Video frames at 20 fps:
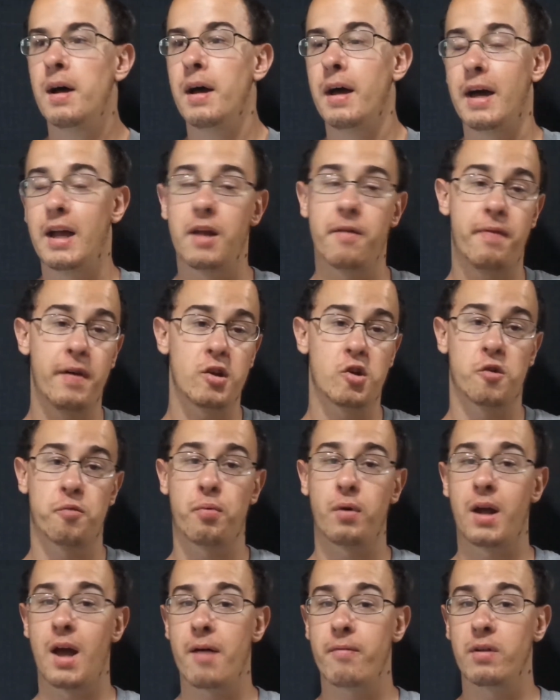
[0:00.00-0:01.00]
And he features
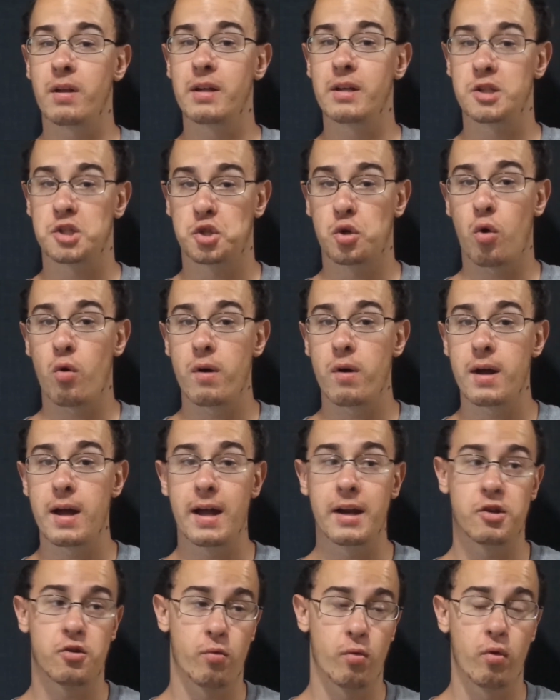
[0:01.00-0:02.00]
pretty heavily in the story, and
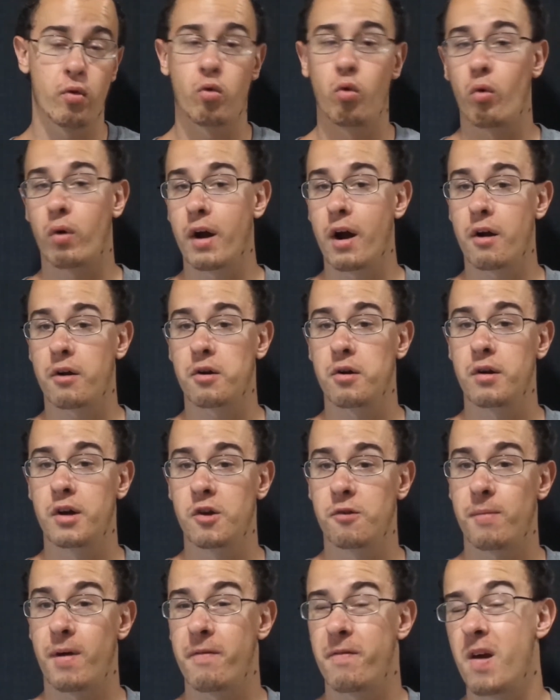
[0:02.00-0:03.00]
he's a really cool character.
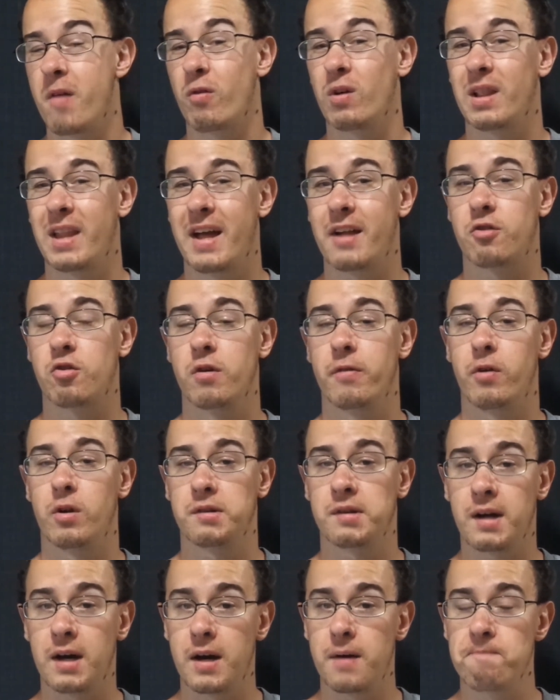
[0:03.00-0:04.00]
He's my favorite Lantern of all
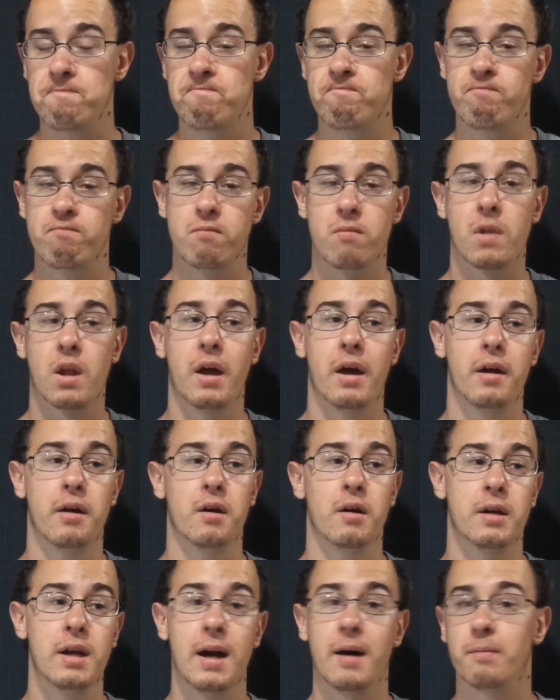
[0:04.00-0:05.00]
time. And,
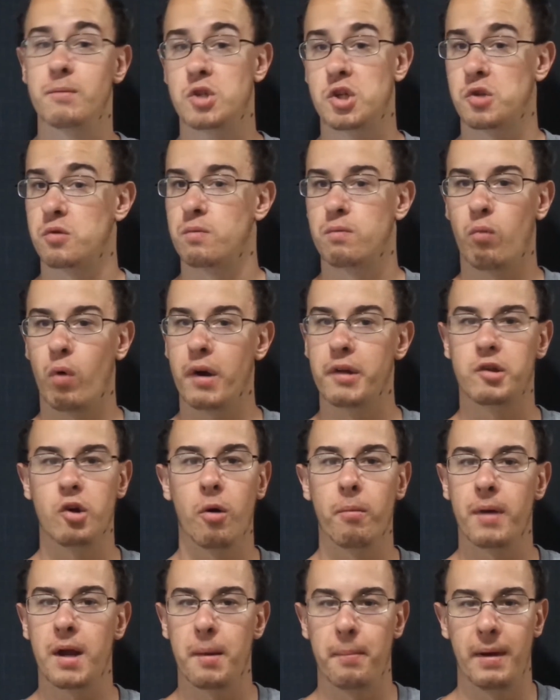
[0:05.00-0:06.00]
uh, yeah, just what a
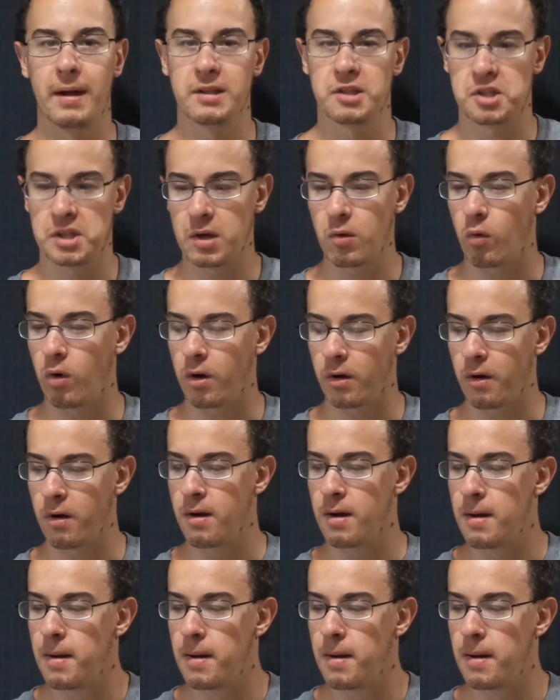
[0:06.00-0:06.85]
dope name, man. Saint Walker.